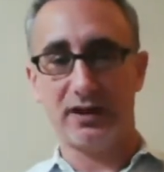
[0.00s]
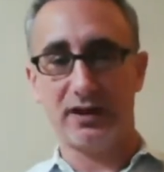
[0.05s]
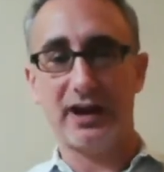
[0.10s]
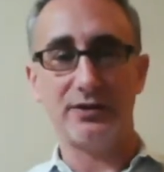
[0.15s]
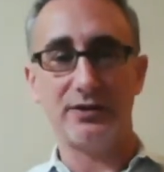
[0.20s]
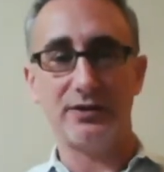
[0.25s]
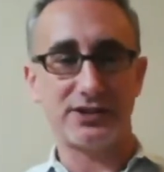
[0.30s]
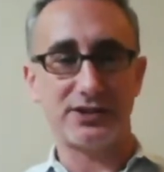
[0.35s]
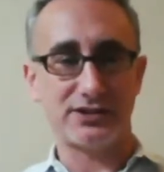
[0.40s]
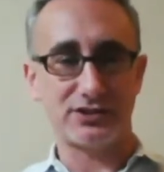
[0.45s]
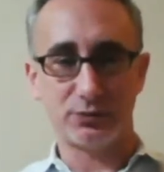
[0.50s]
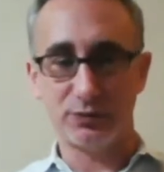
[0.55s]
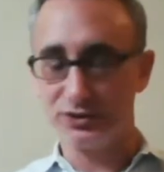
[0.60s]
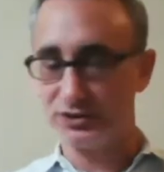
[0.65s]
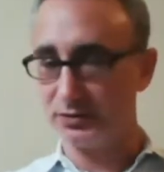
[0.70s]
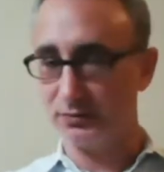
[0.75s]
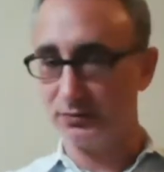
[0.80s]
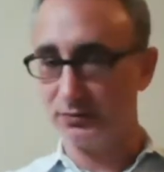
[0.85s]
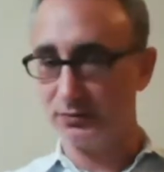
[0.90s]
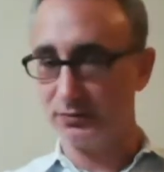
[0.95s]
IRS has a
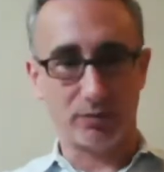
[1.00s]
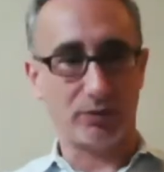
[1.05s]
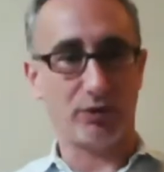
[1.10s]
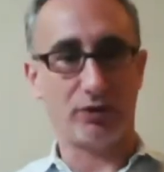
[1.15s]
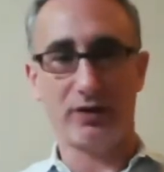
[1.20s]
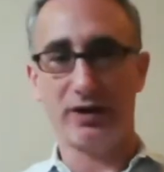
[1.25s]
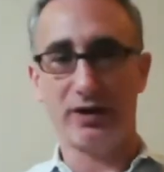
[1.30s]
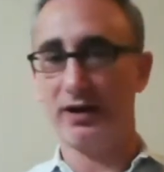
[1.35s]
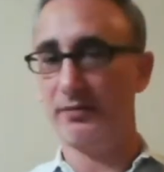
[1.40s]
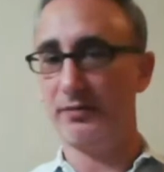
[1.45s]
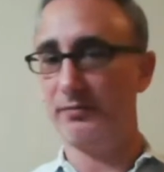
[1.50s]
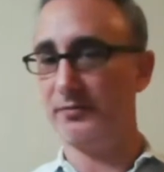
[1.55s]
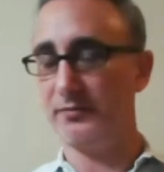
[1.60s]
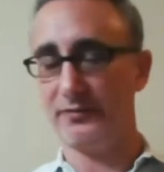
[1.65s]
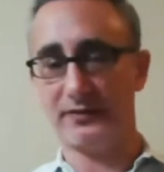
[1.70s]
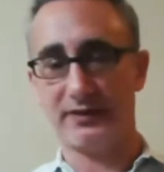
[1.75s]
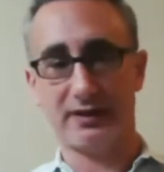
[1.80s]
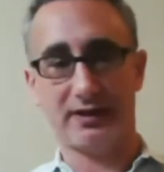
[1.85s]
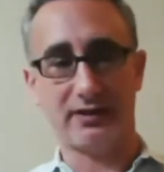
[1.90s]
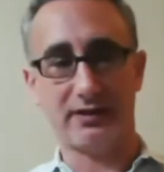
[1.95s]
whistleblower
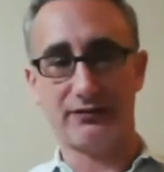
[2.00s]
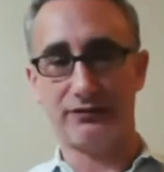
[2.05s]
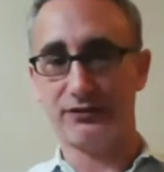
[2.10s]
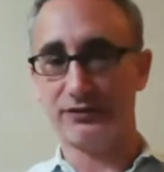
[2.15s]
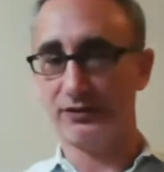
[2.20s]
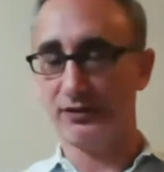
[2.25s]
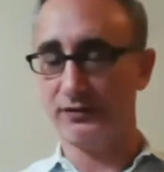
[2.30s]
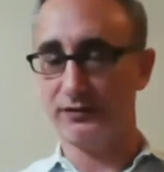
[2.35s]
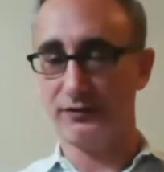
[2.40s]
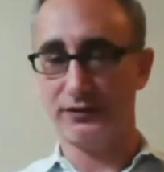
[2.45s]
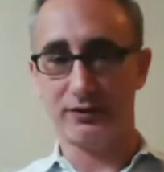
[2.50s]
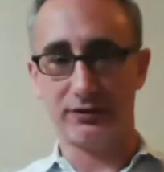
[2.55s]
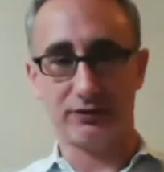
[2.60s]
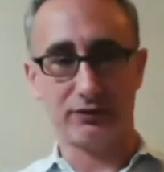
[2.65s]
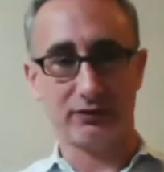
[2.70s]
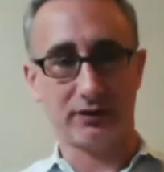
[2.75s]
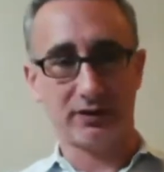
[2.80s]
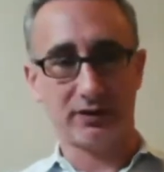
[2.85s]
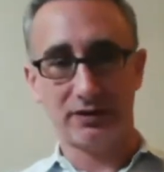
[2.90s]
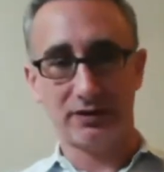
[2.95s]
program that if
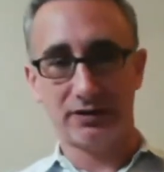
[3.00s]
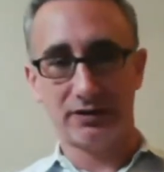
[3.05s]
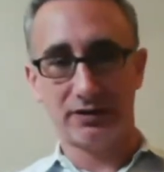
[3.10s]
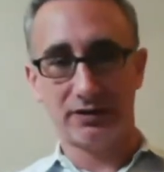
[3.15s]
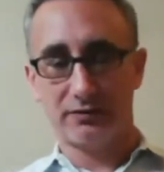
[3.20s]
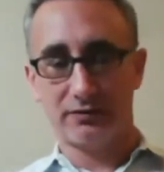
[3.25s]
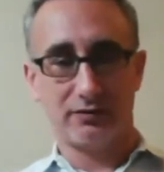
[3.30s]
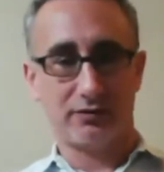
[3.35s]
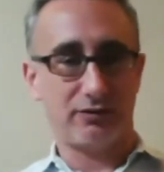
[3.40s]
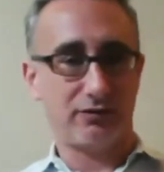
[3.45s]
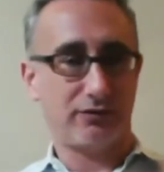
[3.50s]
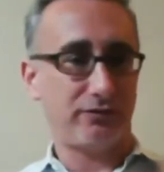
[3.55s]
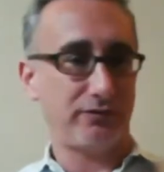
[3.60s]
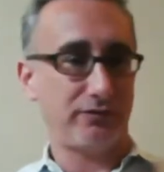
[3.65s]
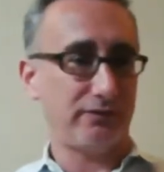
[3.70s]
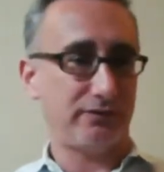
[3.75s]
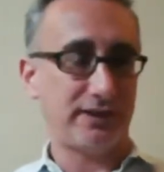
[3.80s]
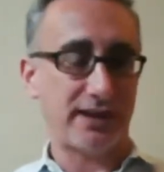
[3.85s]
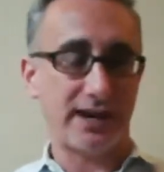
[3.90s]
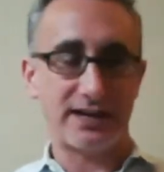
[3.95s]
there's
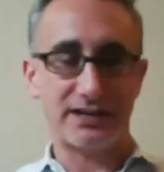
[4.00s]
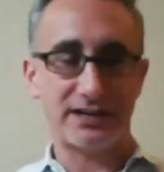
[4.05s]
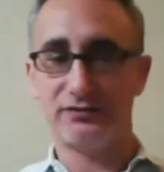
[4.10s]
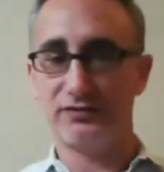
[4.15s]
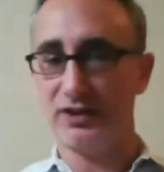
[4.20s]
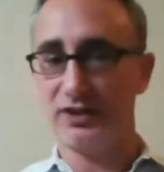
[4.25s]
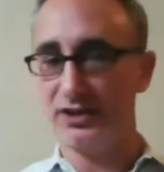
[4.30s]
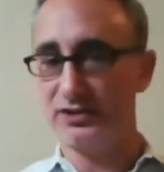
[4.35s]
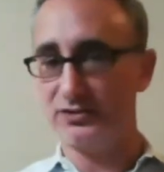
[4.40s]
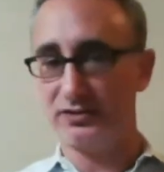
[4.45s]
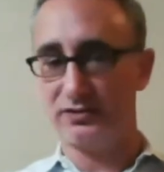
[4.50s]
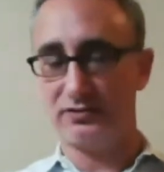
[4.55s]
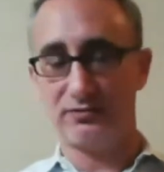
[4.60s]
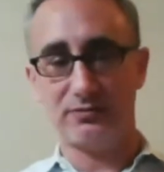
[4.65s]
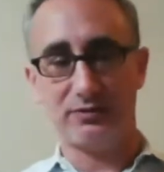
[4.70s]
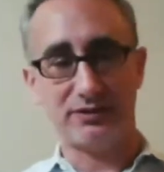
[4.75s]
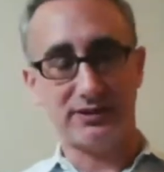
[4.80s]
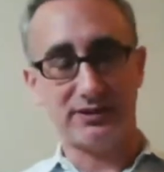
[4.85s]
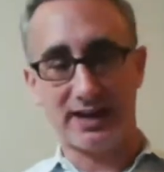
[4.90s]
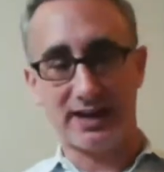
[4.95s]
tax
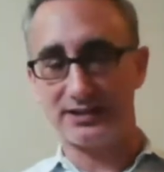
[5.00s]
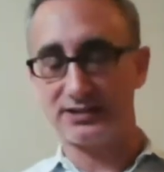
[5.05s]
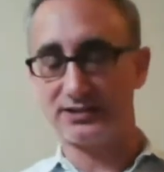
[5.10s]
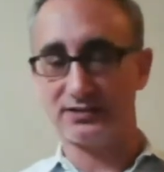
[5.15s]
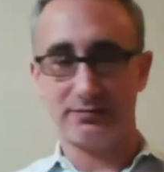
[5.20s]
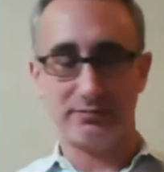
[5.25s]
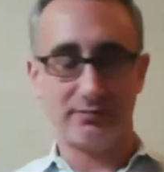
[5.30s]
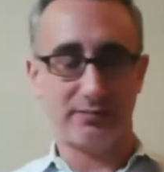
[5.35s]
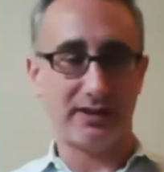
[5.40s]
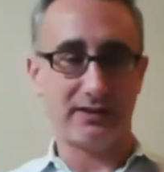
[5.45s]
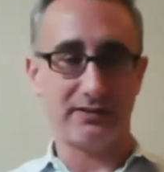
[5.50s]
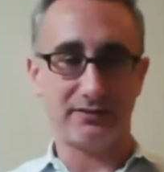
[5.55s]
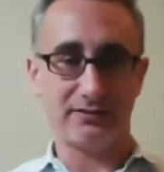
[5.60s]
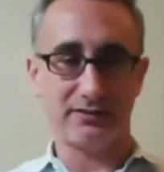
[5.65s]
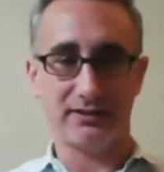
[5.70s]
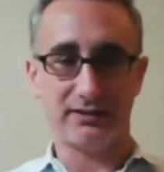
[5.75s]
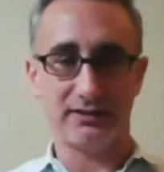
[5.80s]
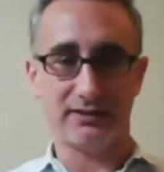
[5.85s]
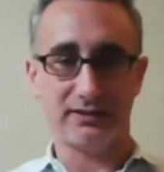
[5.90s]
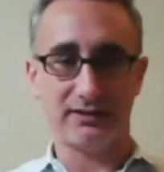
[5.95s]
evasion with taxes and
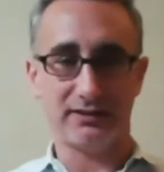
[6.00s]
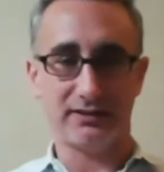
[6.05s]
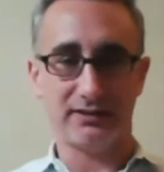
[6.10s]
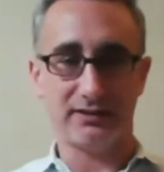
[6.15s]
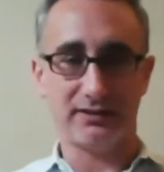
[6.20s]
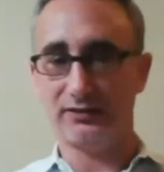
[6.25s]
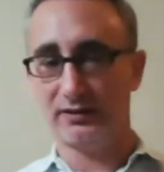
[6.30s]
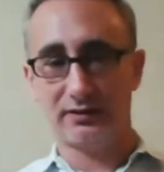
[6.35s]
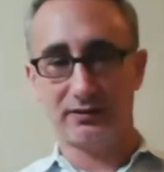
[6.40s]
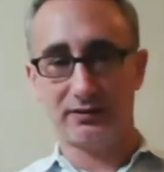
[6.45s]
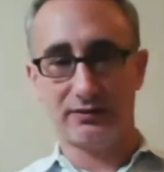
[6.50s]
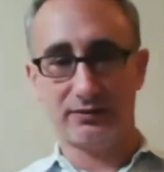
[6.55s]
penalties,